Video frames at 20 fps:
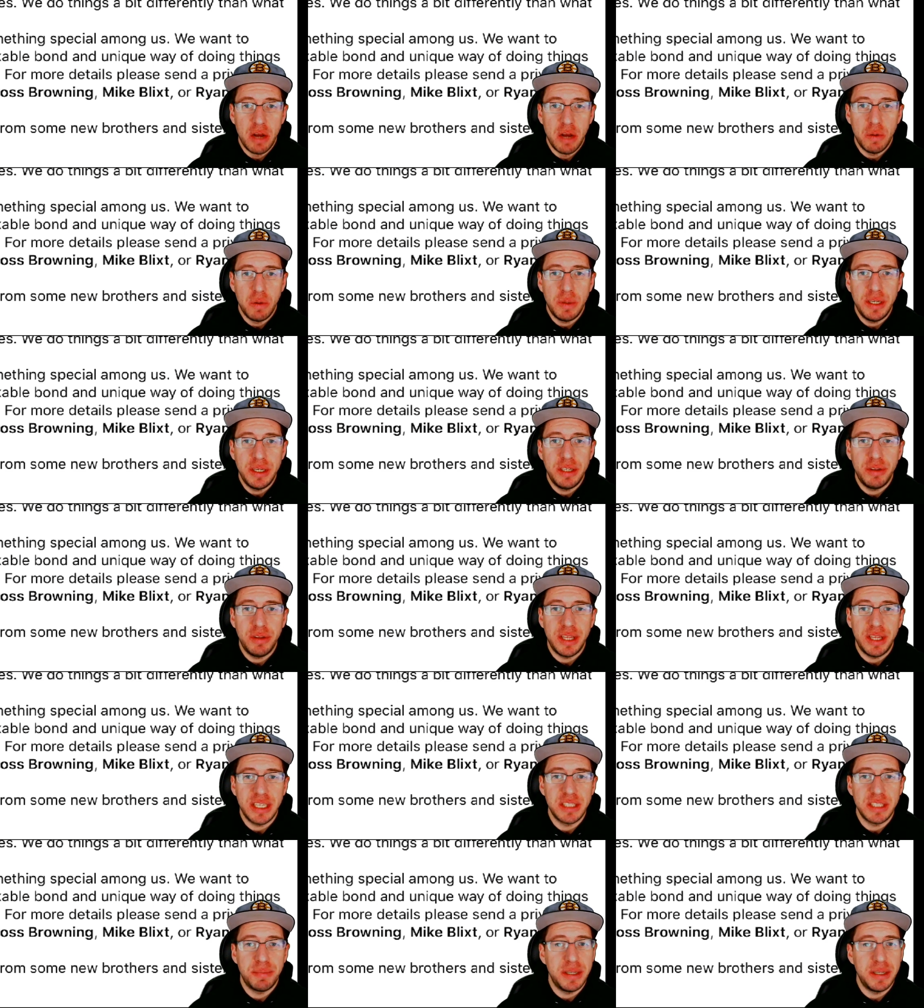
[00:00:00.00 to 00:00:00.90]
We do
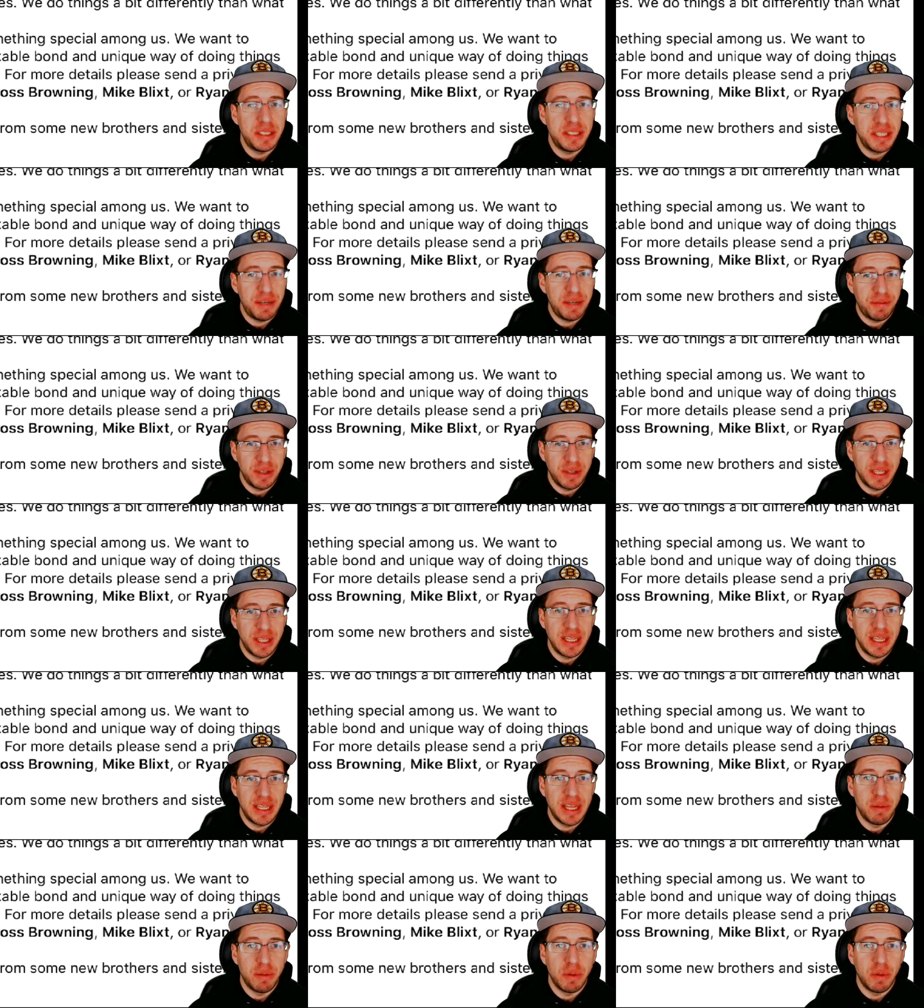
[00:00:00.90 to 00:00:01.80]
things a bit differently
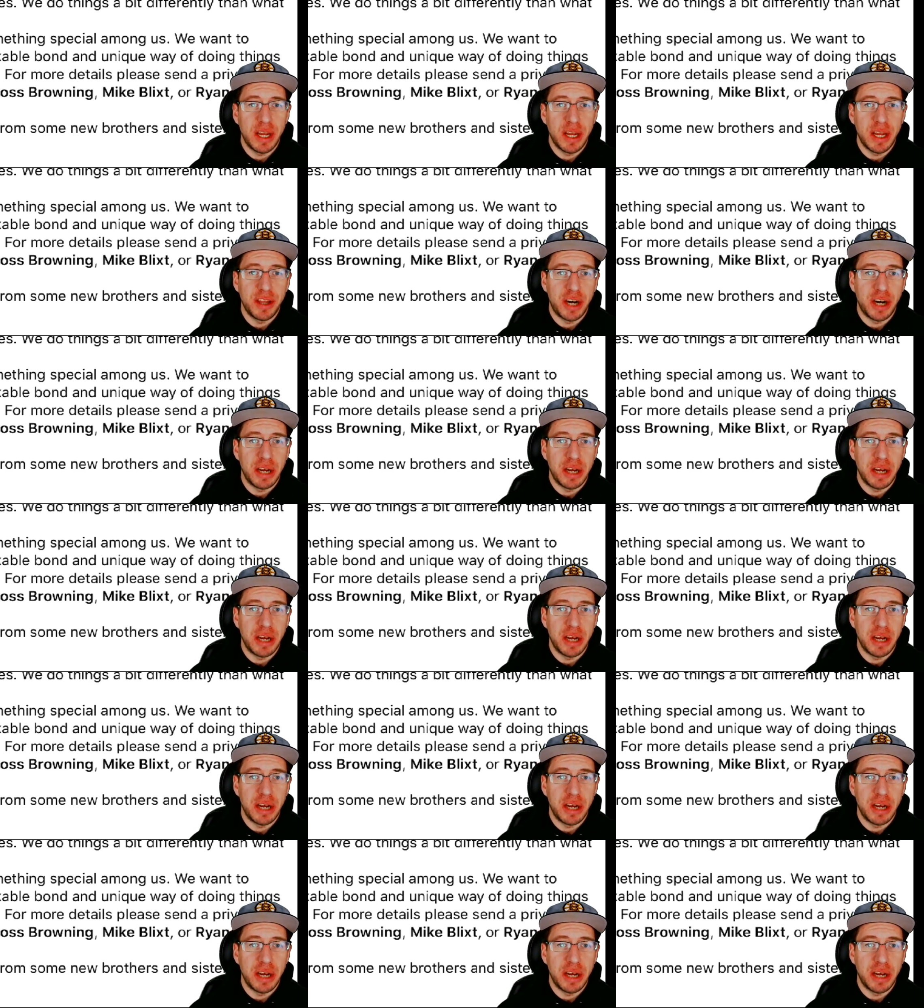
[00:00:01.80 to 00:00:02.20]
than what other